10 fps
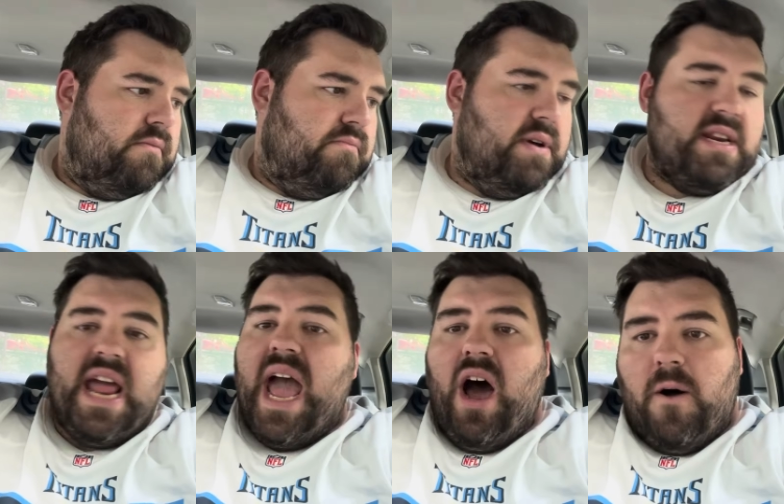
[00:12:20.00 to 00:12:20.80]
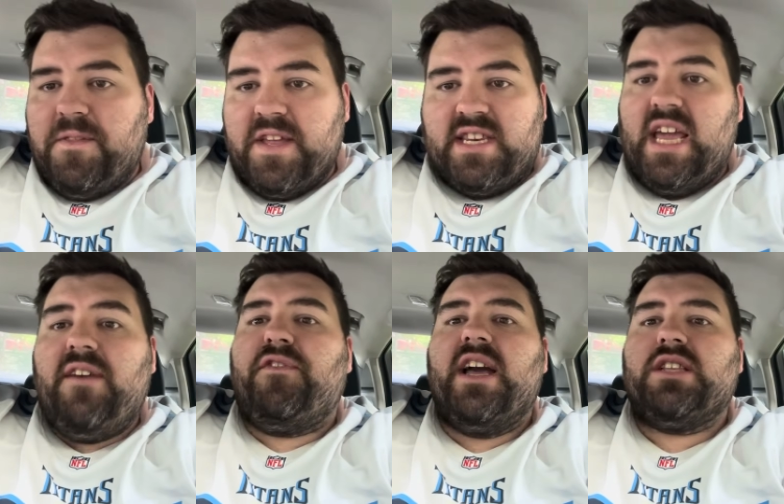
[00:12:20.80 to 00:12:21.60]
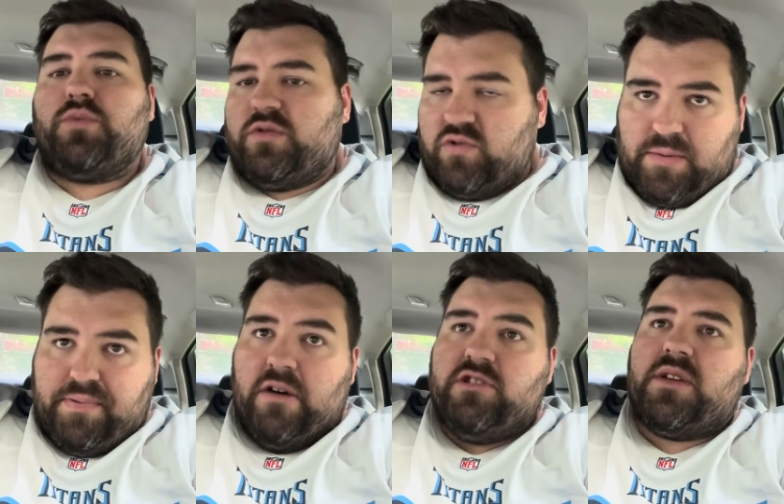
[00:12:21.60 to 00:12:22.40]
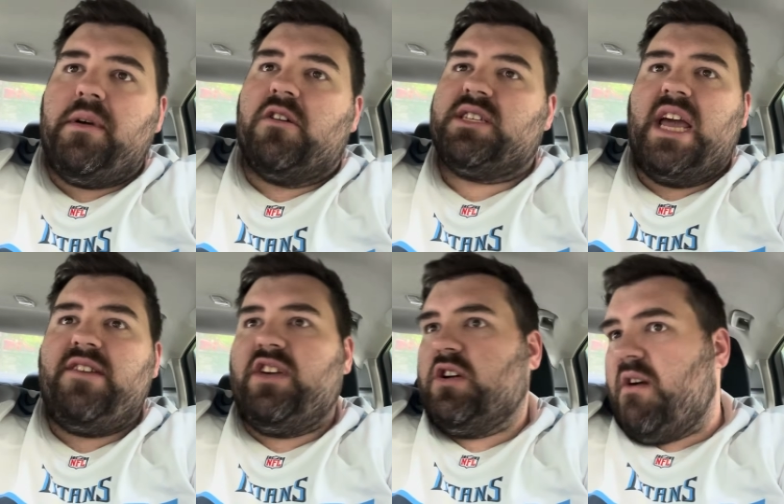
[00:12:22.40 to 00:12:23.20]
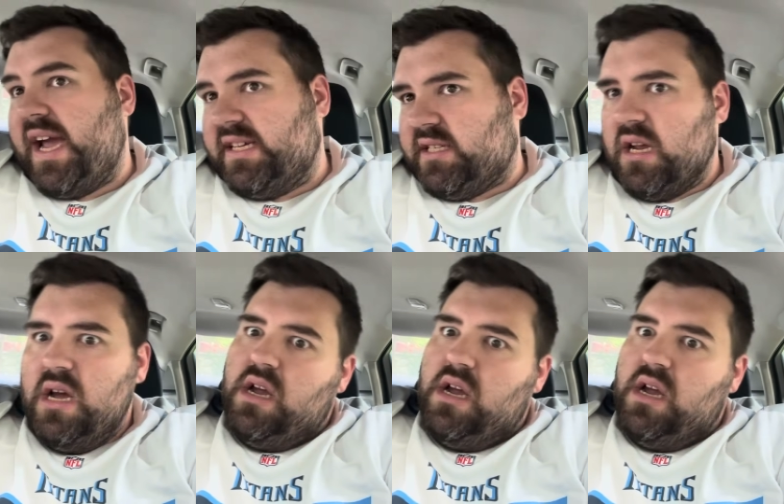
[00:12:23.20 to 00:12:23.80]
But now the defense, which was supposed to be our saving grace,